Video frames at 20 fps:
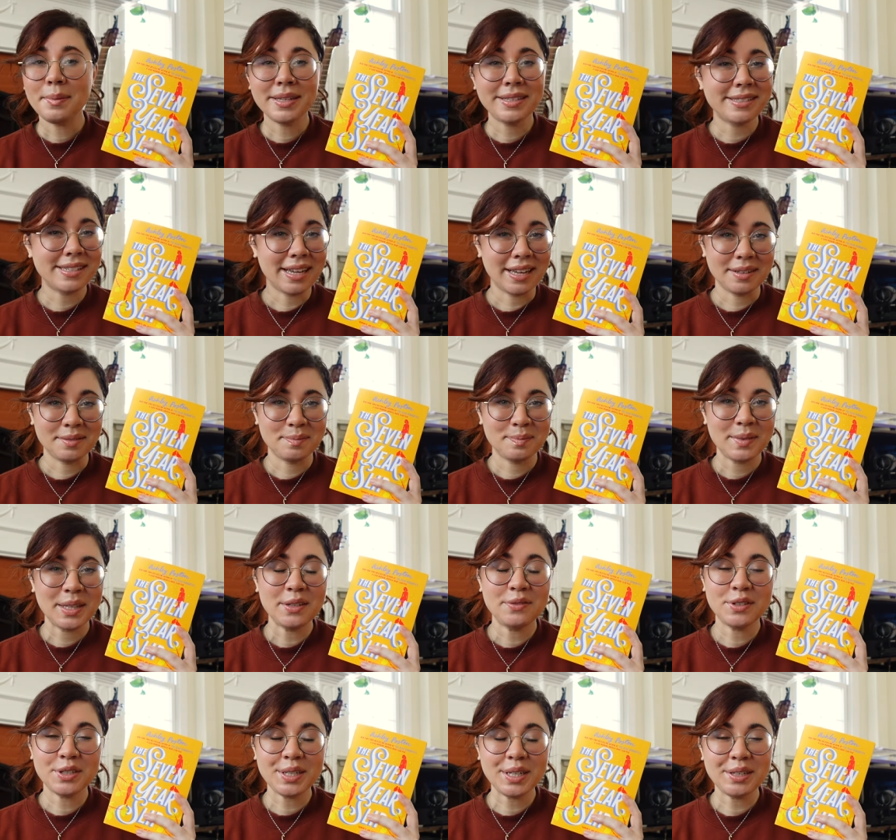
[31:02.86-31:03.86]
being said,
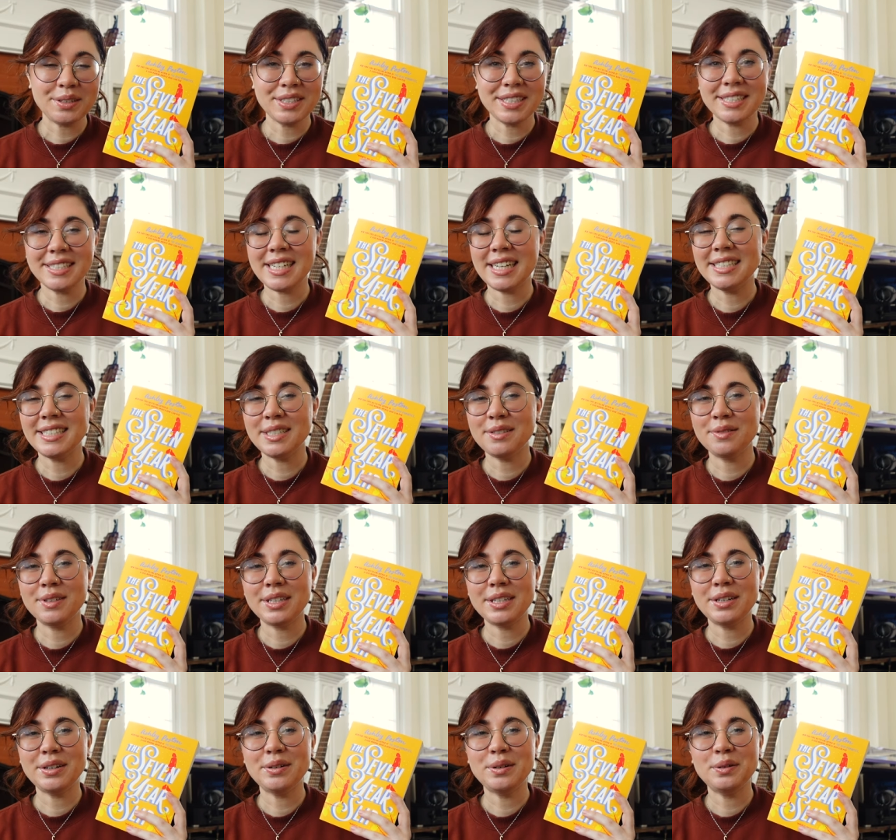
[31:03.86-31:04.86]
if you're curious, I did want
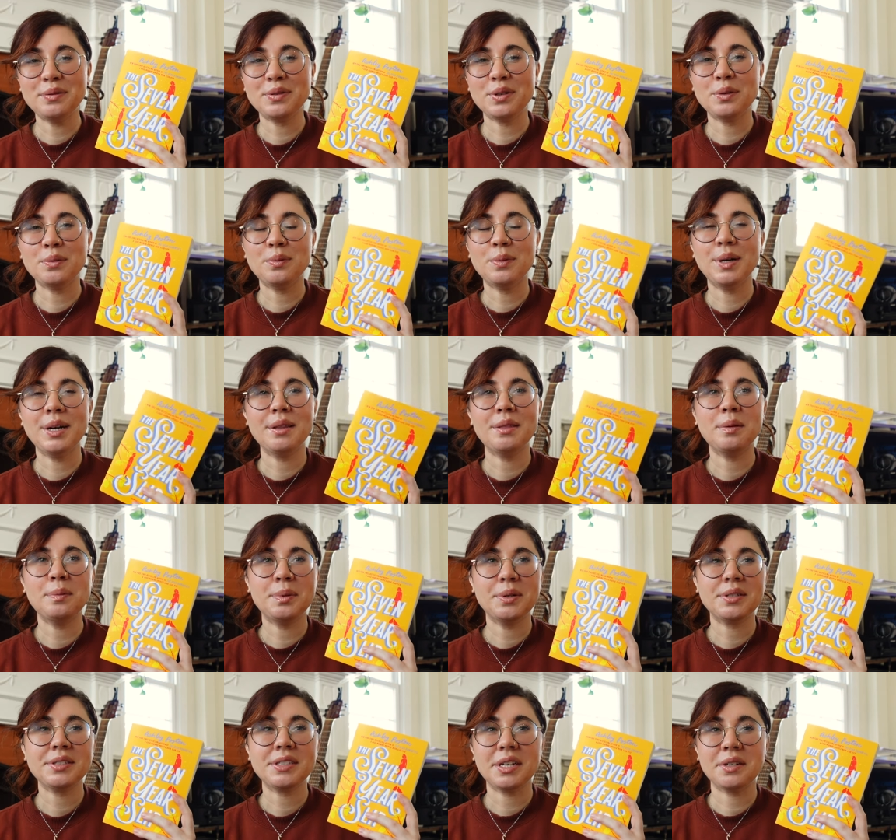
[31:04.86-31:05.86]
to go over what the
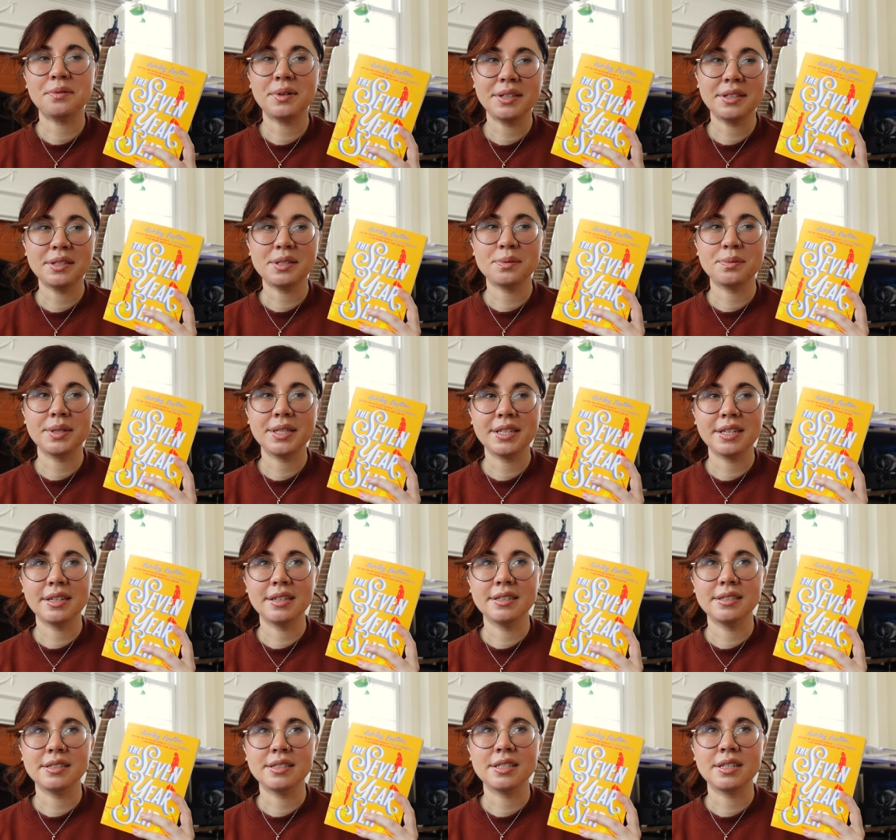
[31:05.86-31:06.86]
books I read this
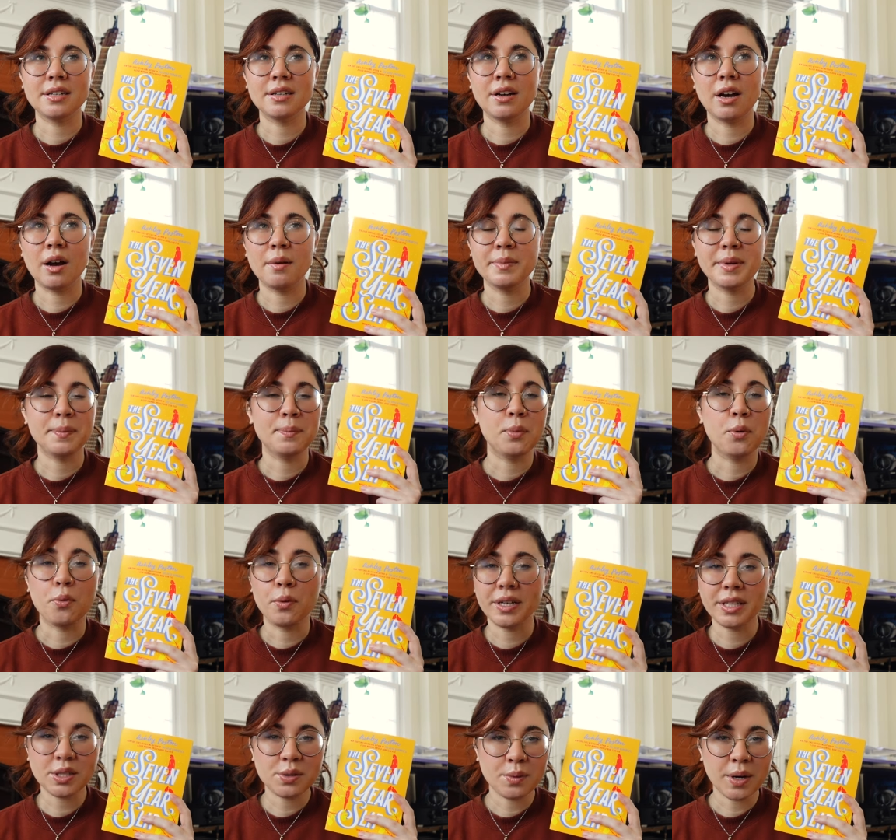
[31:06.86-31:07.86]
weekend got me
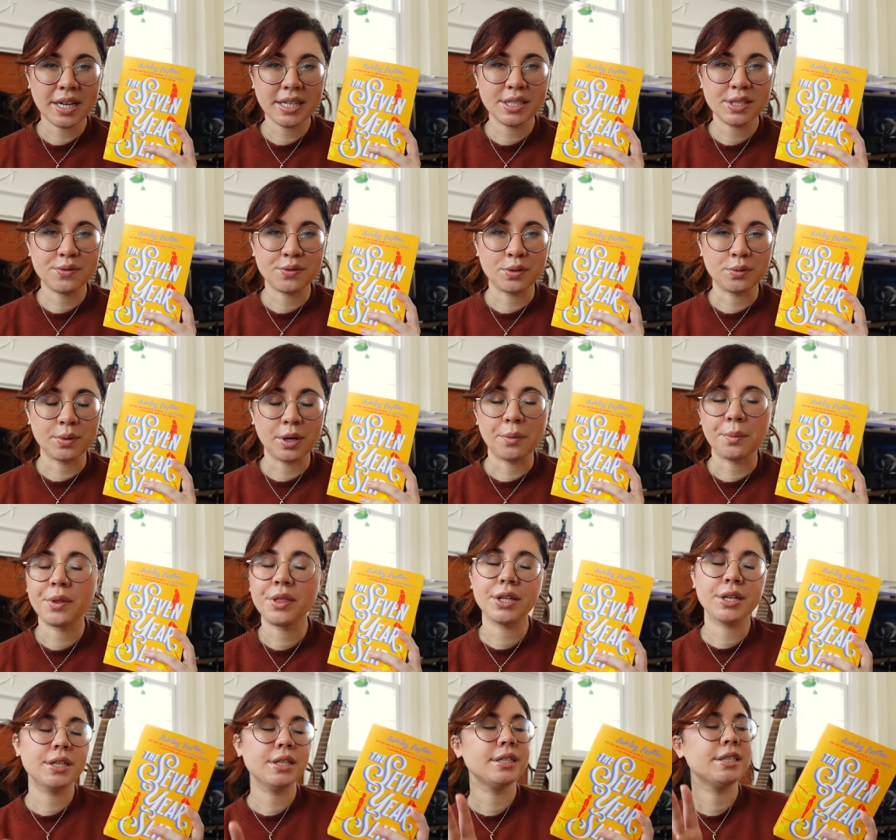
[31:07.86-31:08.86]
points wise for
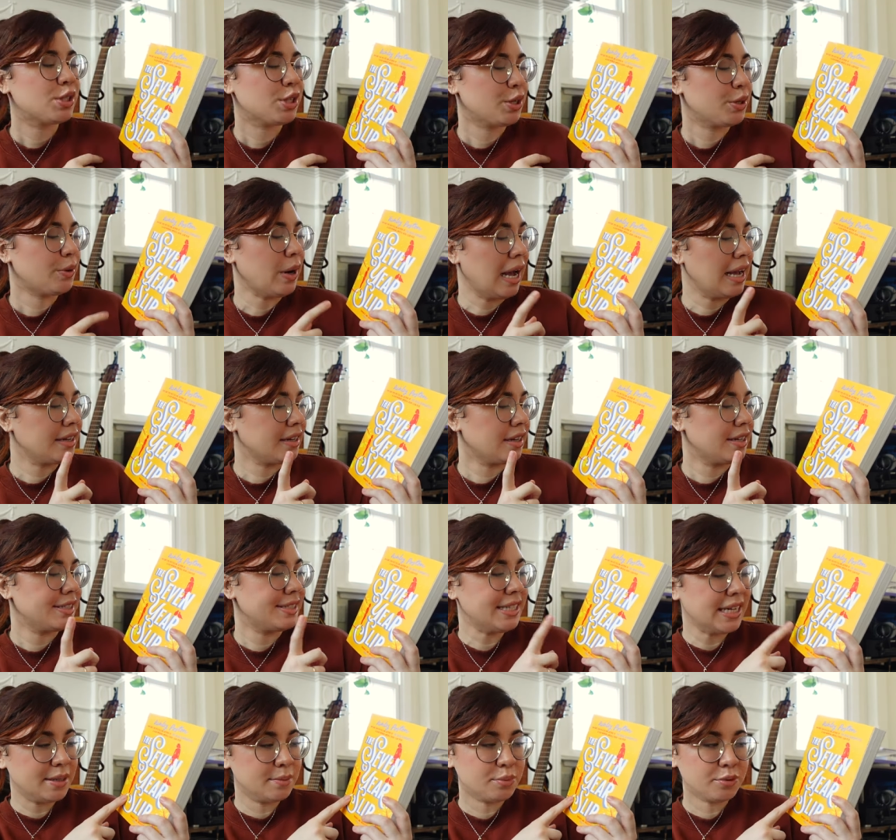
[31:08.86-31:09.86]
Realmathon. So I got
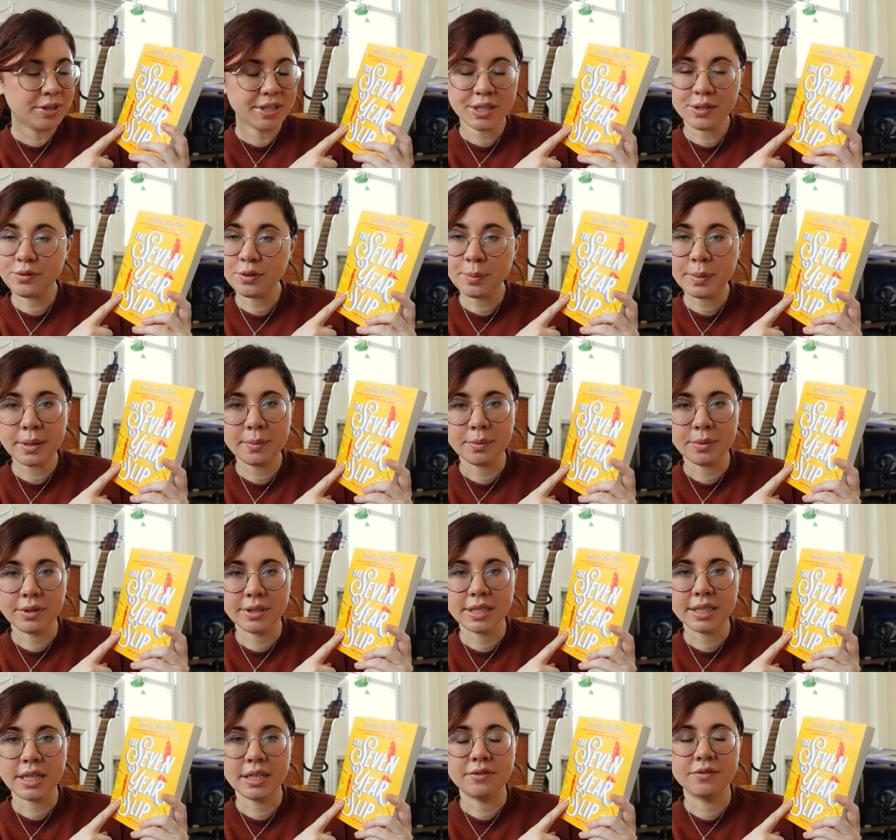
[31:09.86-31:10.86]
10 points for People on
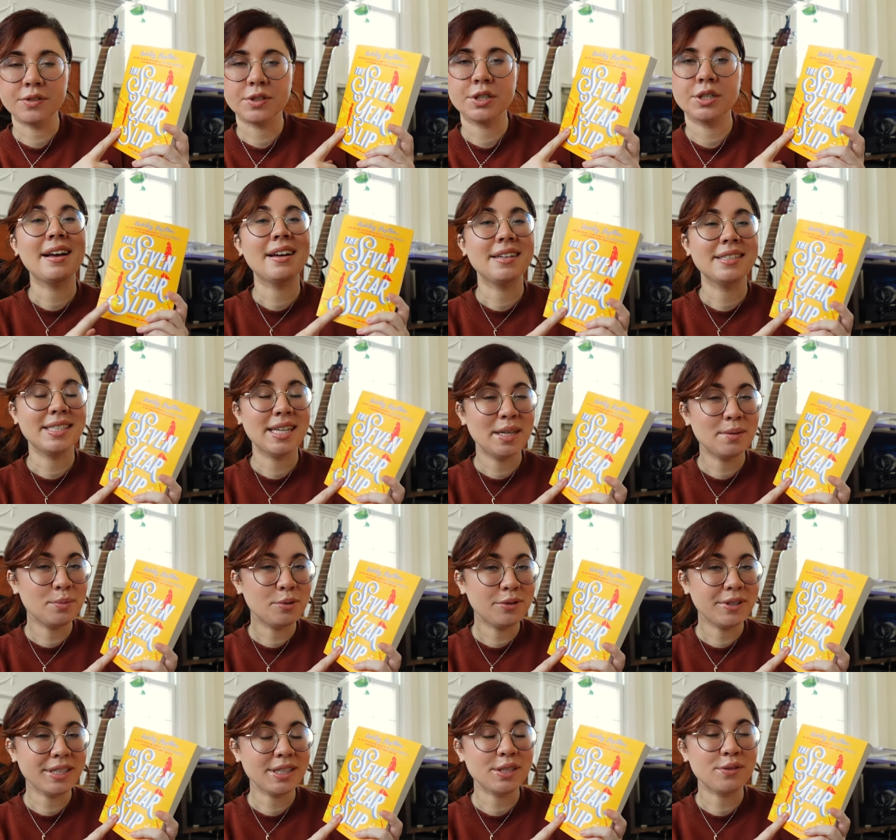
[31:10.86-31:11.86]
the Cover, I got 10
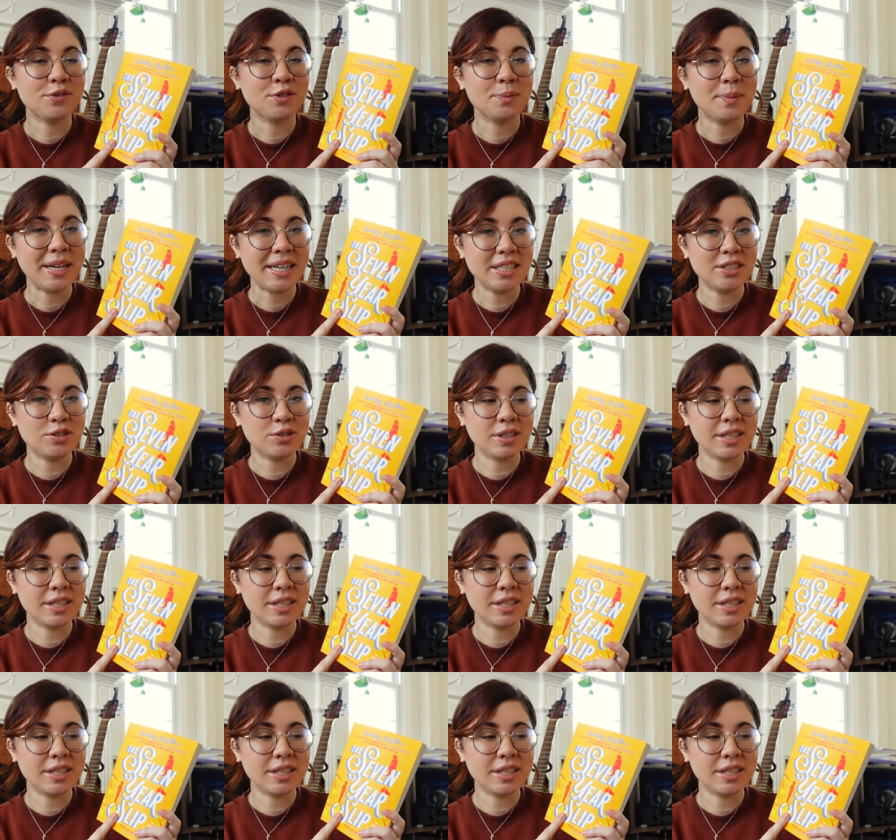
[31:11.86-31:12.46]
points for Page